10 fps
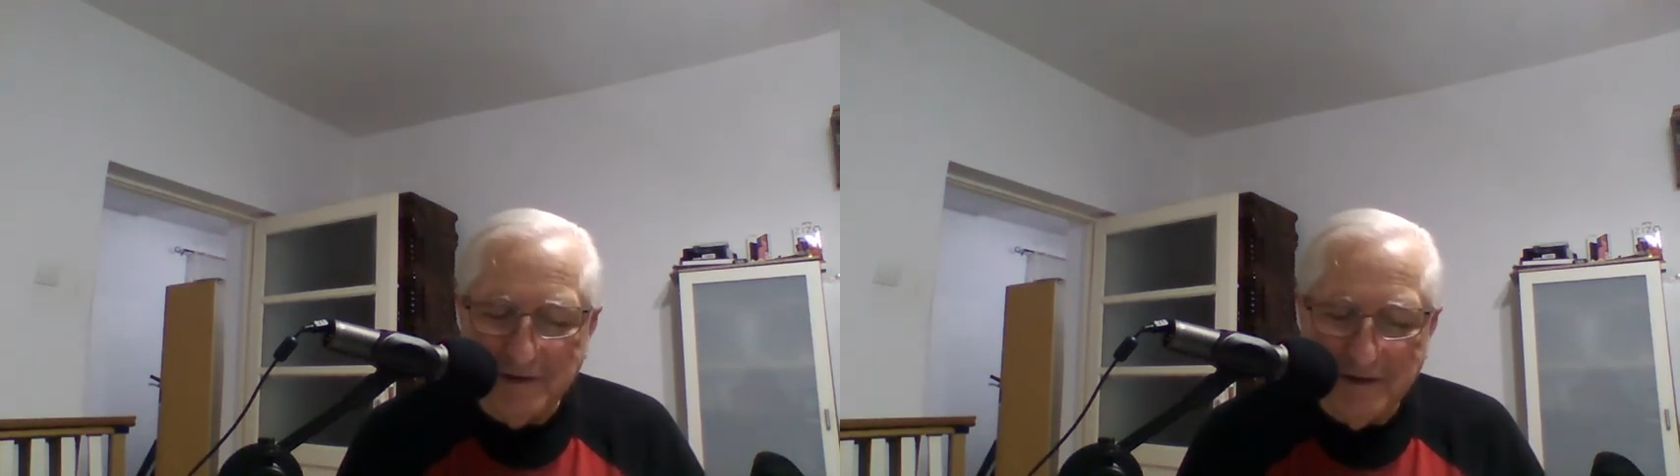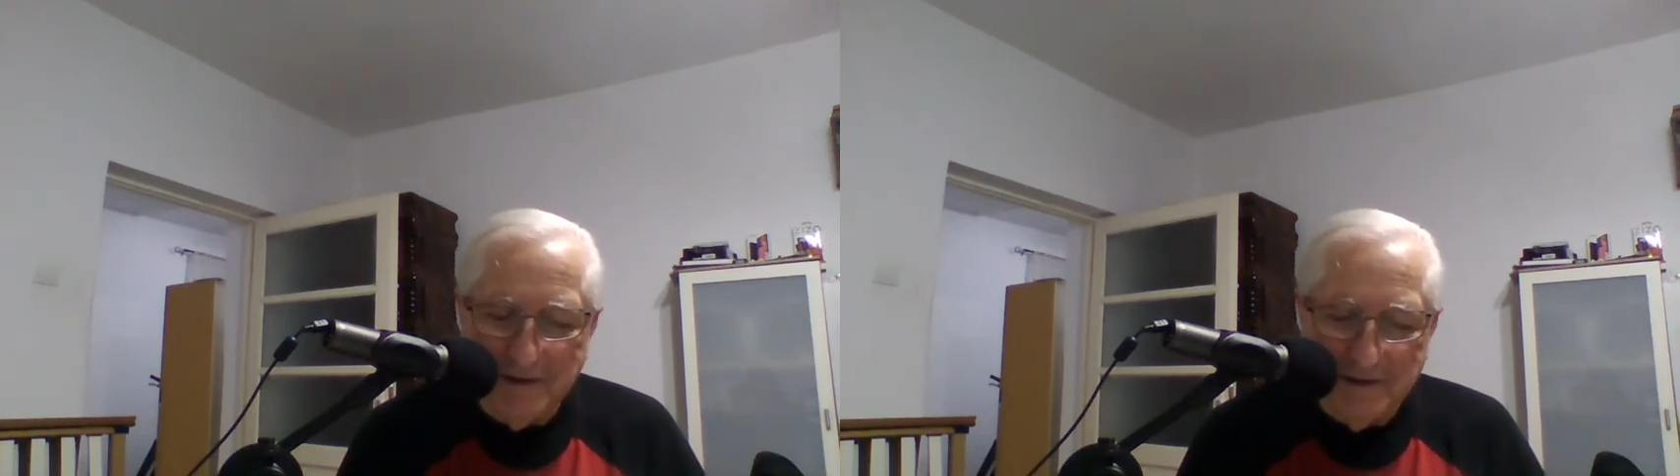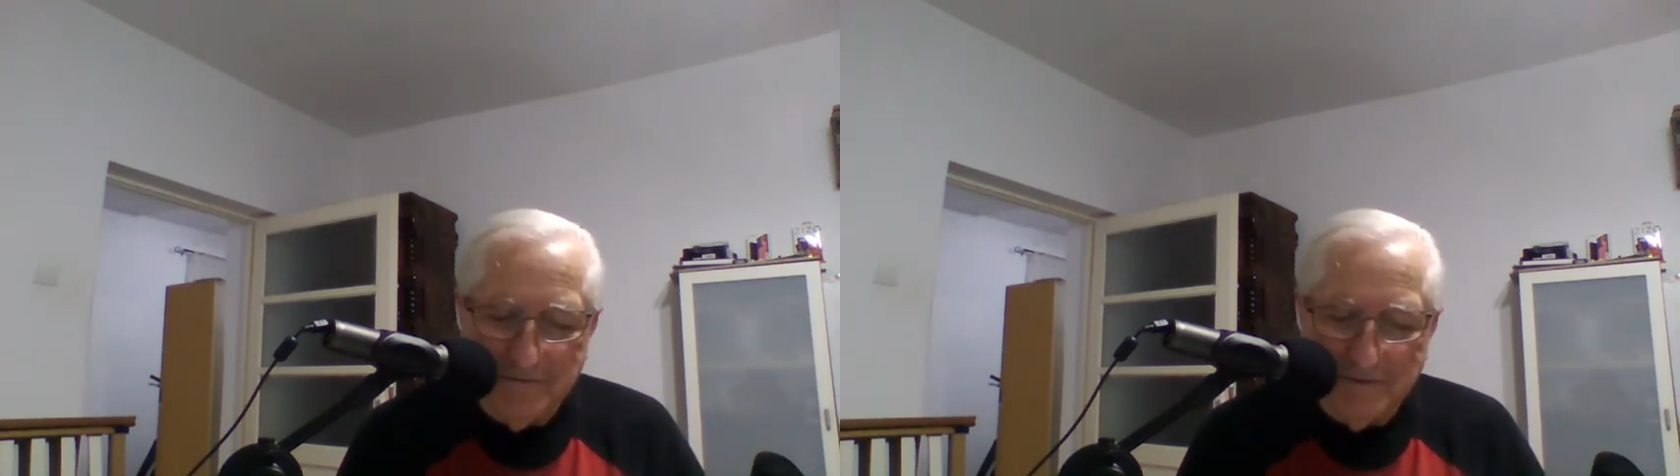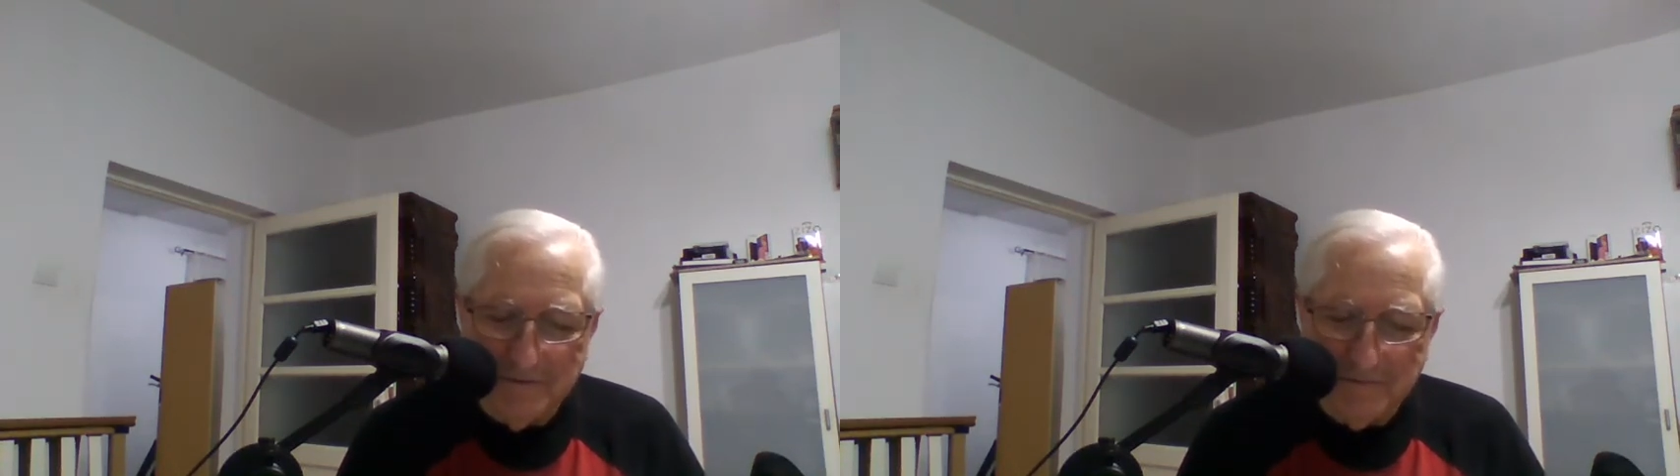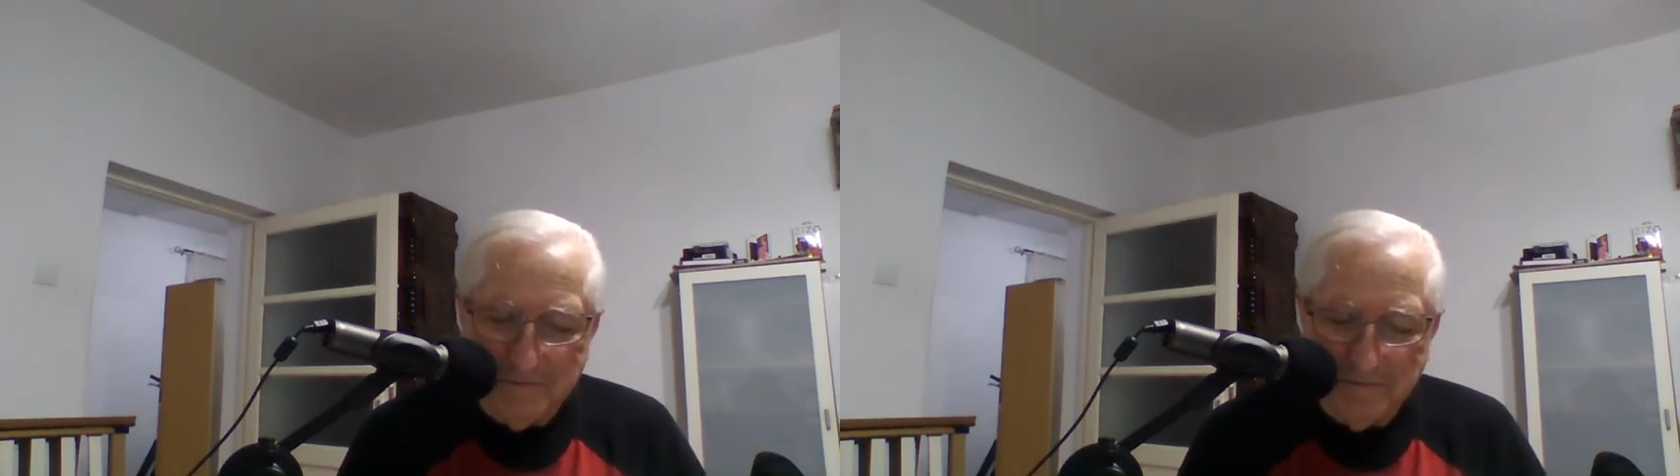then he
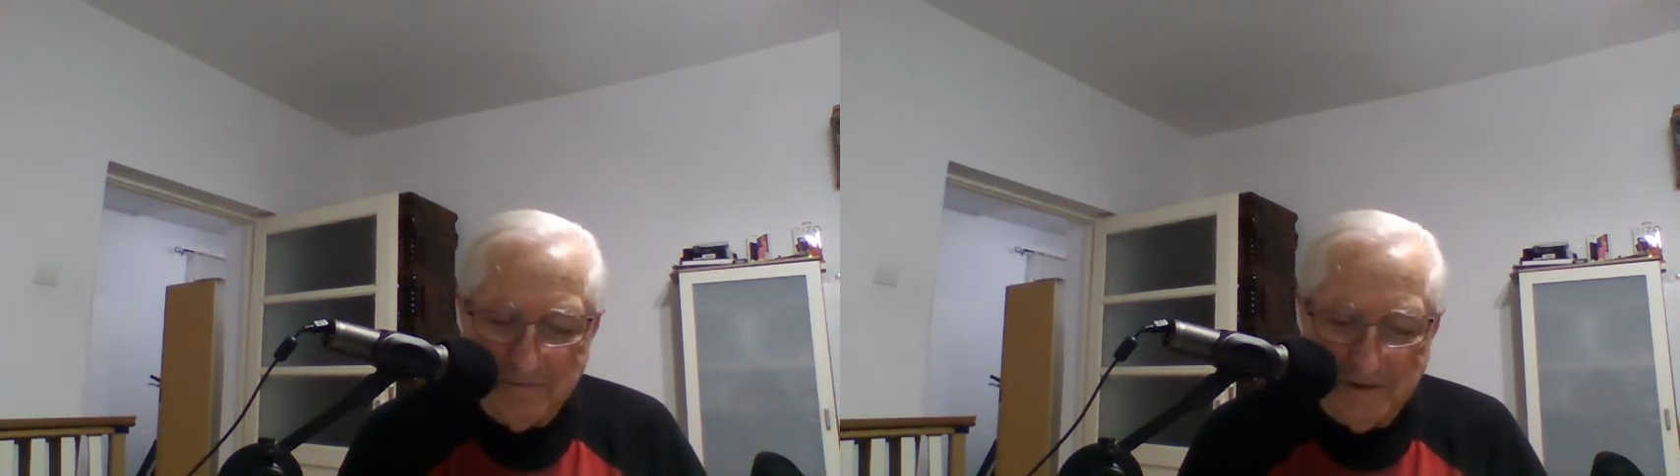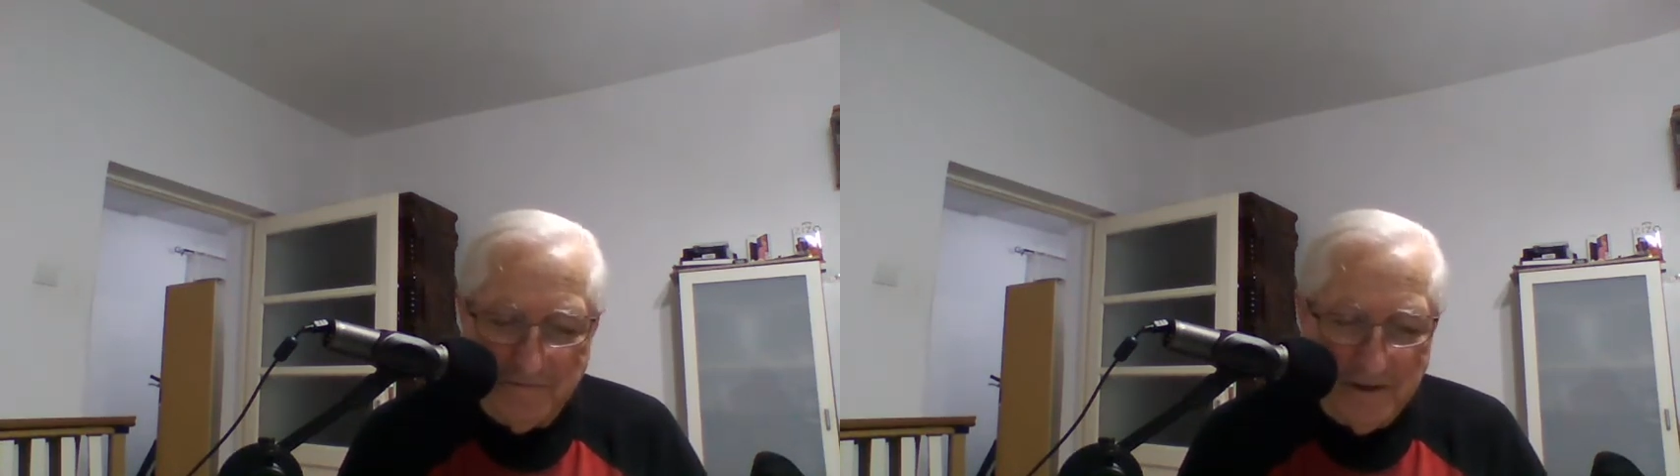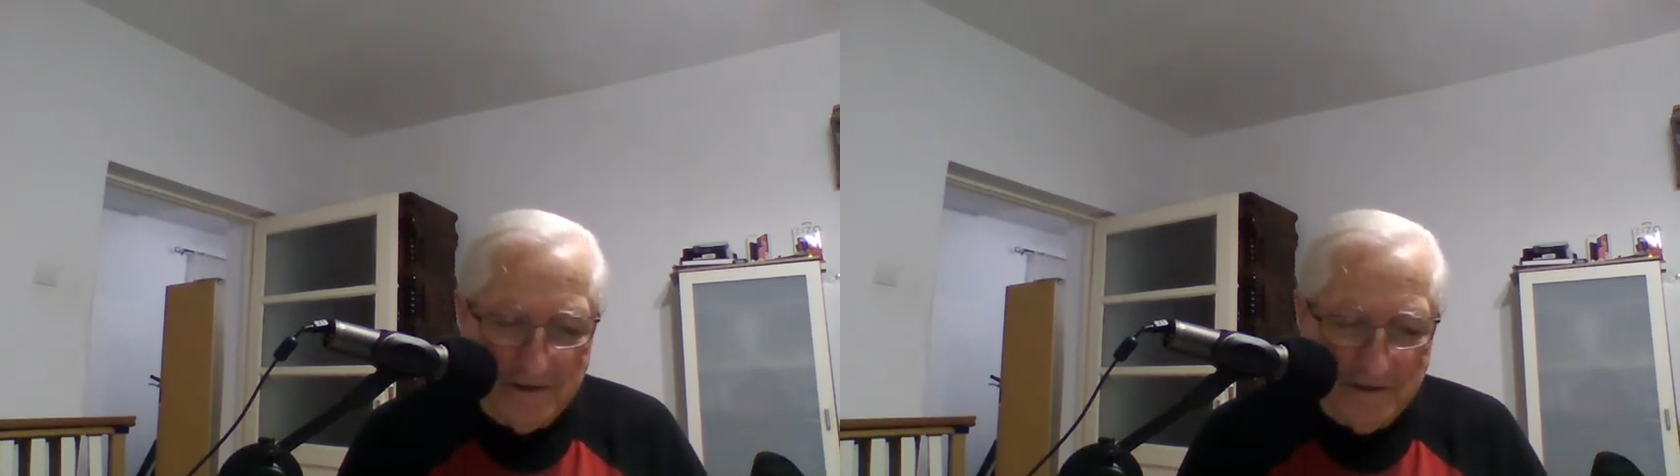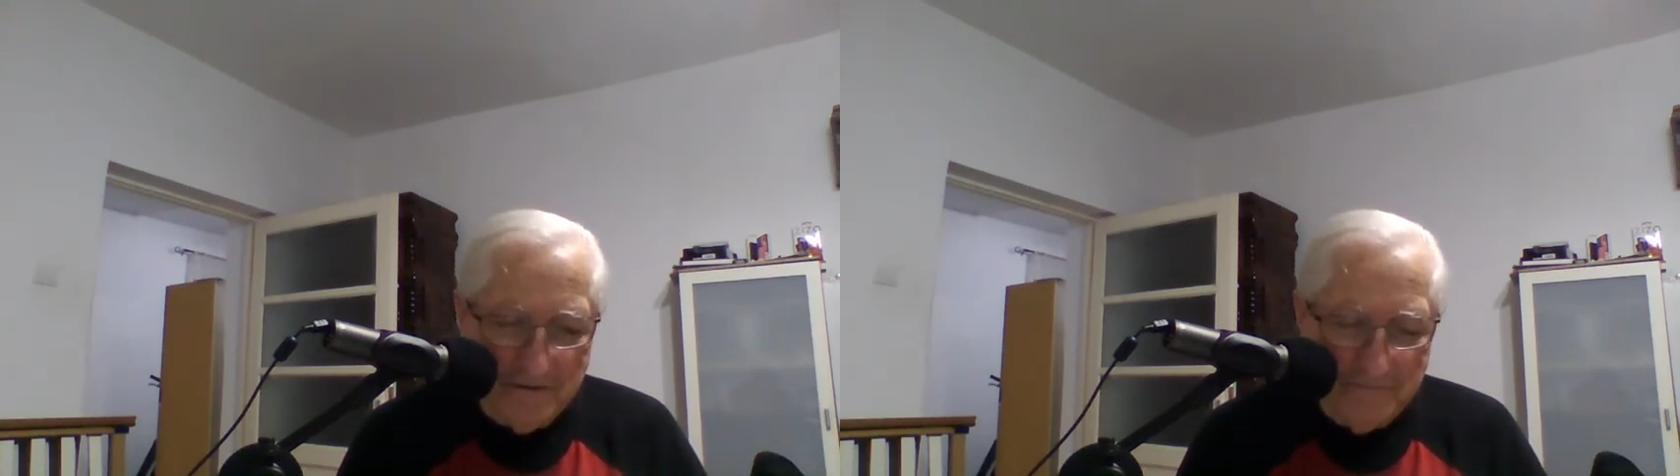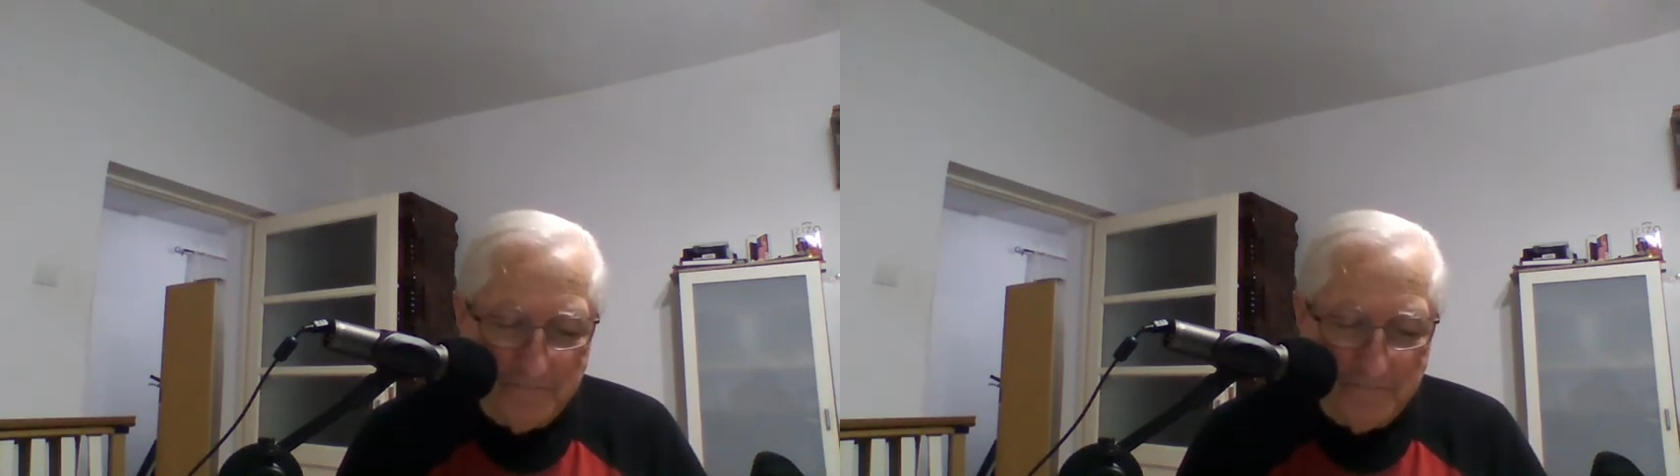will convict you.